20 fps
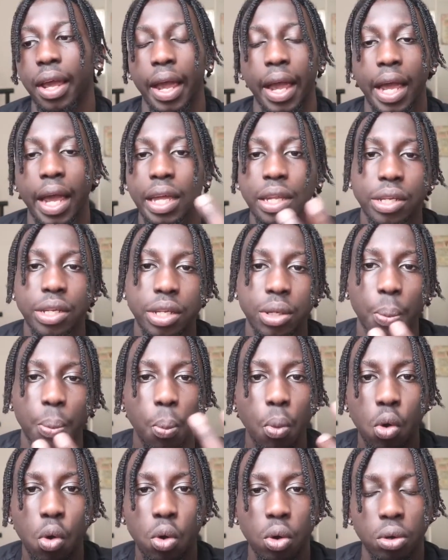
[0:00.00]
and
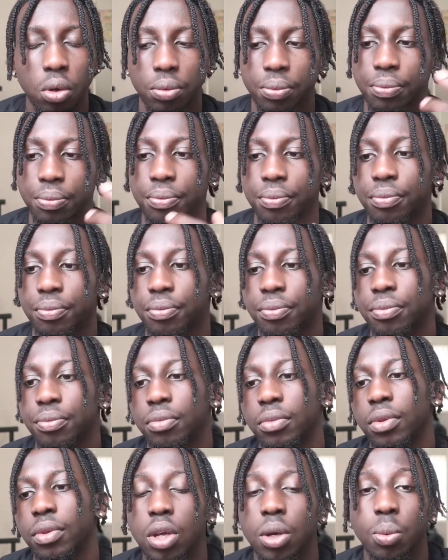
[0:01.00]
more.
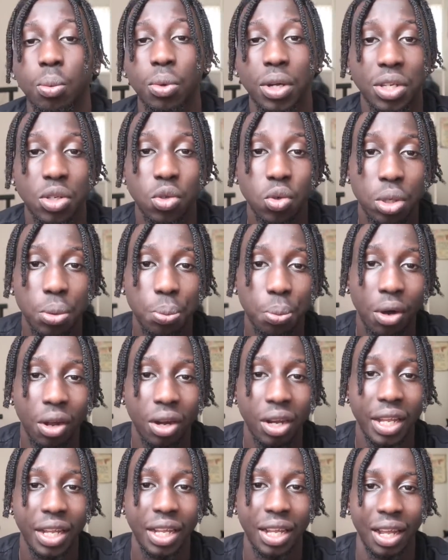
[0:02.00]
When doing
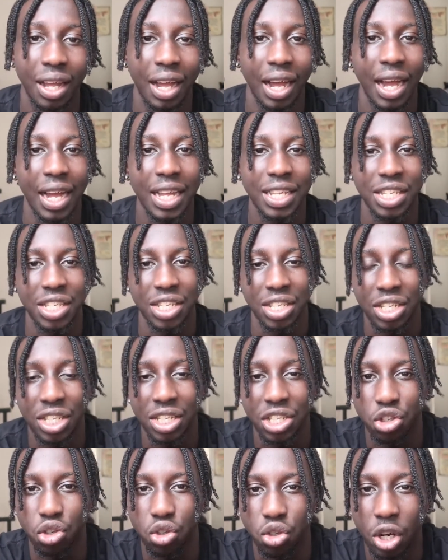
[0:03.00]
modeling, I
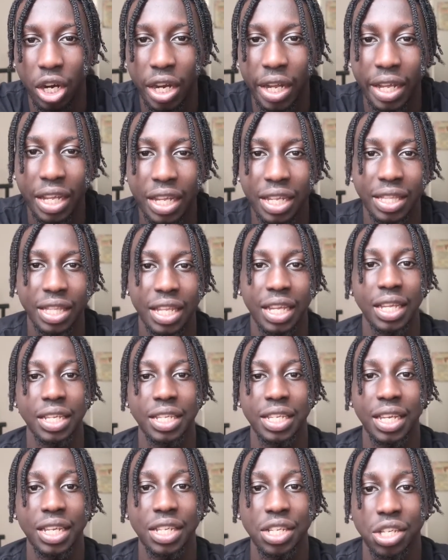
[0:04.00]
suggest try and get their
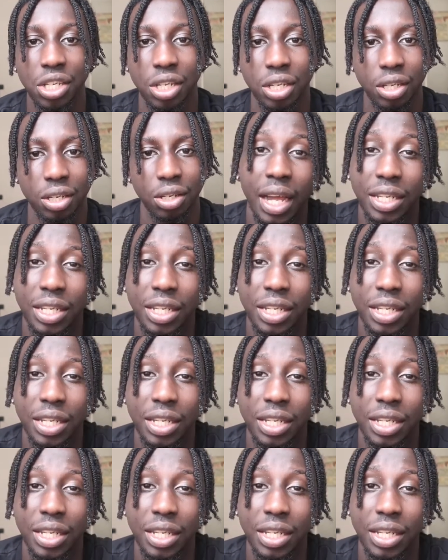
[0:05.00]
attention.